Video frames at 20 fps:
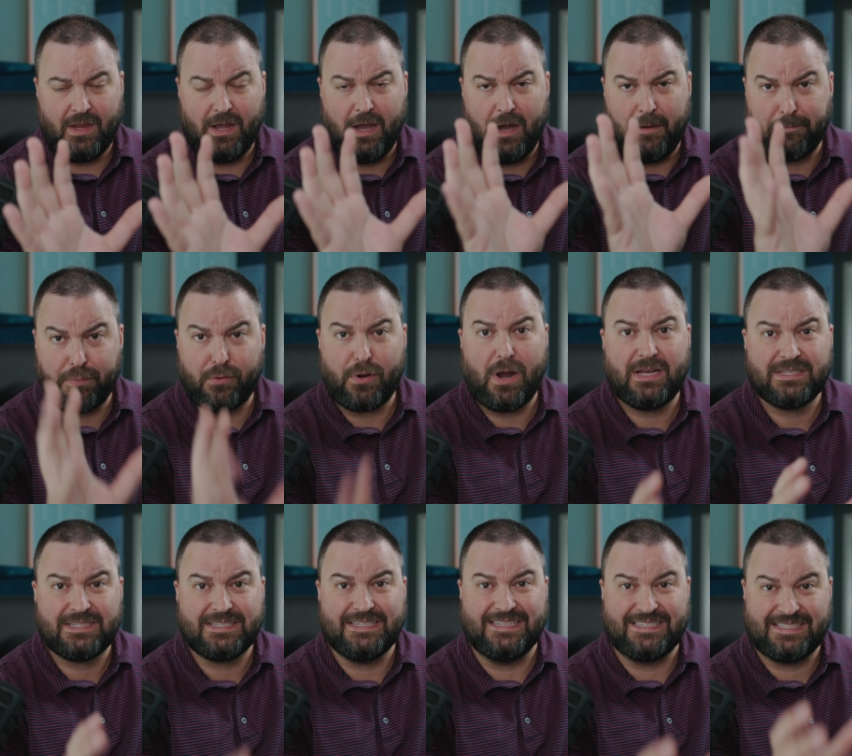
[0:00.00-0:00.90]
uh,
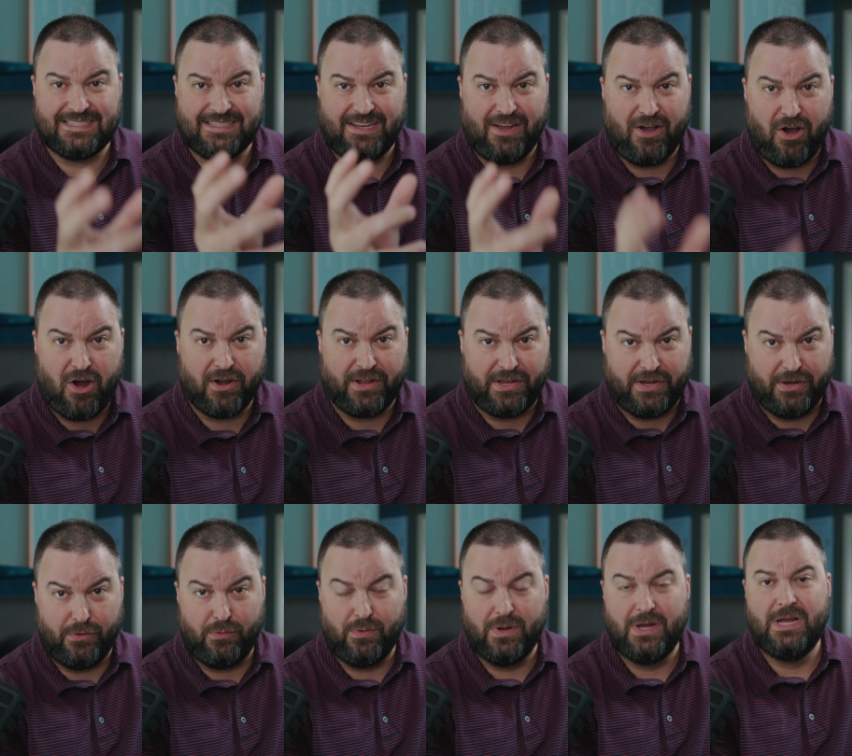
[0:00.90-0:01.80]
process the
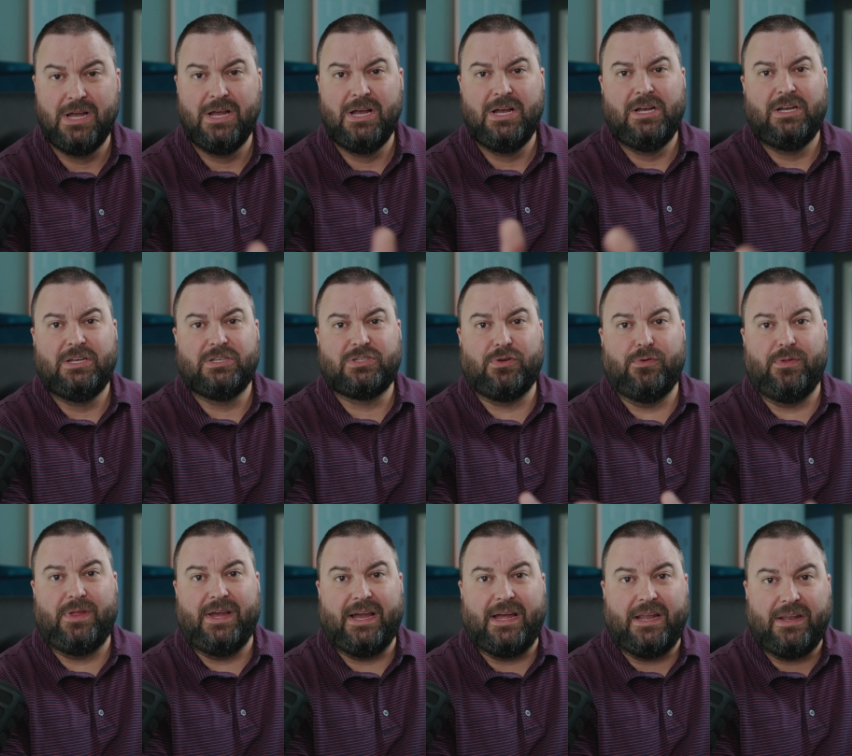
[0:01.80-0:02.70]
audio
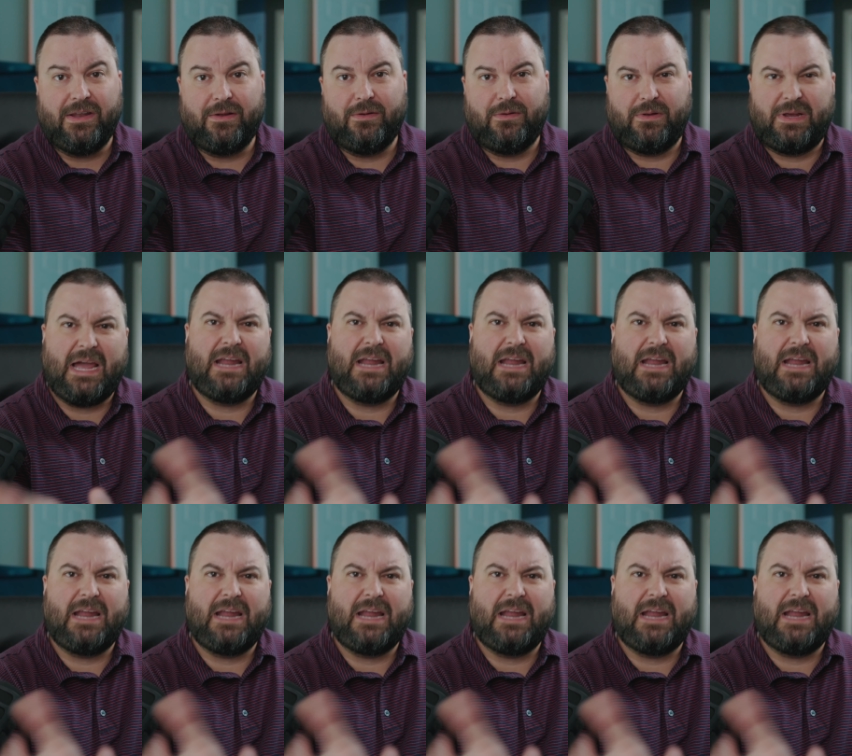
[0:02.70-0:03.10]
so that